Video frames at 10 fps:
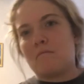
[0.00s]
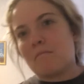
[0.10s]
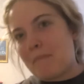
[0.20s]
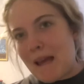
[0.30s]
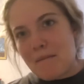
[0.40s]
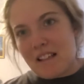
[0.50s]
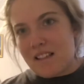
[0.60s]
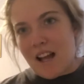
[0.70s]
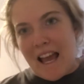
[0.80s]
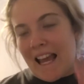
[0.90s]
Maybe
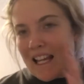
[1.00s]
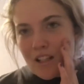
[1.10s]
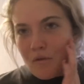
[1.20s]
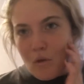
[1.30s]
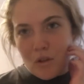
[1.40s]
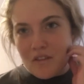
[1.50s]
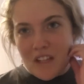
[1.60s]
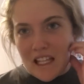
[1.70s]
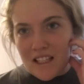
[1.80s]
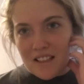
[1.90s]
a handful of
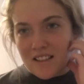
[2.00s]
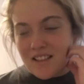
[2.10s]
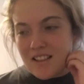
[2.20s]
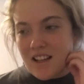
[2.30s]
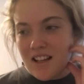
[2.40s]
kids.